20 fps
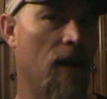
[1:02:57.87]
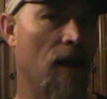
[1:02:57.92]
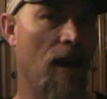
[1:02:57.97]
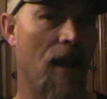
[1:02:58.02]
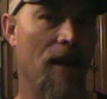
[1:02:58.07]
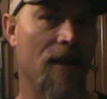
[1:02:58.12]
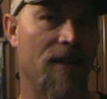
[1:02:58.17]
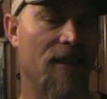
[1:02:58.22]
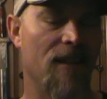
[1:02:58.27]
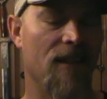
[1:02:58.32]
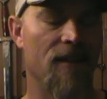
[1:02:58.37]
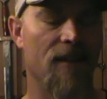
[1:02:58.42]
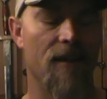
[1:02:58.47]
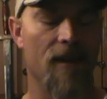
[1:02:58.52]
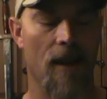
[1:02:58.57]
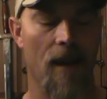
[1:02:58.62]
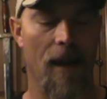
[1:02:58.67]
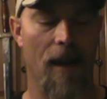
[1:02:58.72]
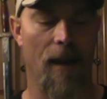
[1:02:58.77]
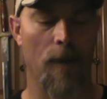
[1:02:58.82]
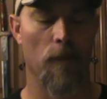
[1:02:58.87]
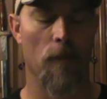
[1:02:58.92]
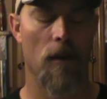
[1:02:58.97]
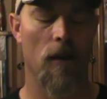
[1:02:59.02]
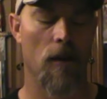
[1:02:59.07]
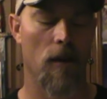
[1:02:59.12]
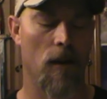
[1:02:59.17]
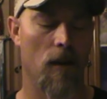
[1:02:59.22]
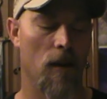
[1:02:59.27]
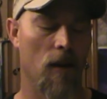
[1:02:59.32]
hence its name.
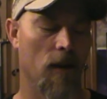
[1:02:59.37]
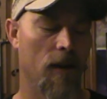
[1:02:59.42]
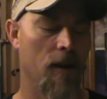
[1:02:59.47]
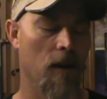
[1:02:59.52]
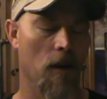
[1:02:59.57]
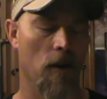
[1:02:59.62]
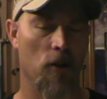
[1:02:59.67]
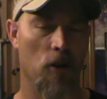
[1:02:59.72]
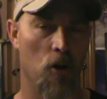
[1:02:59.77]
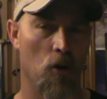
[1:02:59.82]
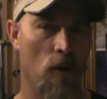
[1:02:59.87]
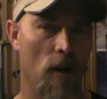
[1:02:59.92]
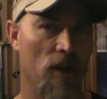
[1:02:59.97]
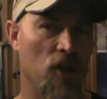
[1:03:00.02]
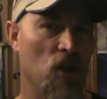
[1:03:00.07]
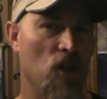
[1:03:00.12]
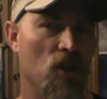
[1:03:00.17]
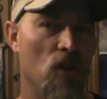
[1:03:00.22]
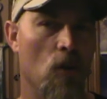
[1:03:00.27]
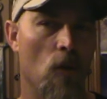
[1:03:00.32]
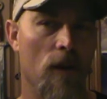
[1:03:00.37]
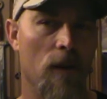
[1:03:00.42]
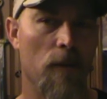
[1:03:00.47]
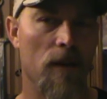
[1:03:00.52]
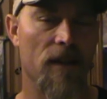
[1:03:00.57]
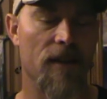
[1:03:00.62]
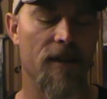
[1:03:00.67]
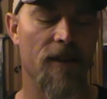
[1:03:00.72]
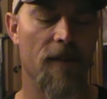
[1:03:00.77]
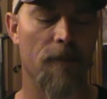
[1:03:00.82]
Character creation is going to
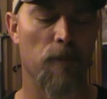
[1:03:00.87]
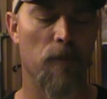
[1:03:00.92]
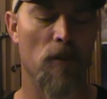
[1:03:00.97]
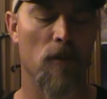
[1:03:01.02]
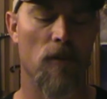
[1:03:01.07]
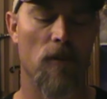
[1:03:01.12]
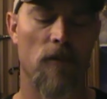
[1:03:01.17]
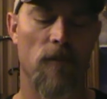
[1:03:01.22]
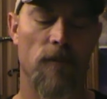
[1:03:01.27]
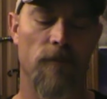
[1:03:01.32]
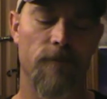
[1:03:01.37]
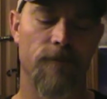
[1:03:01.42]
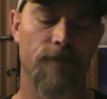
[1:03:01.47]
be simple.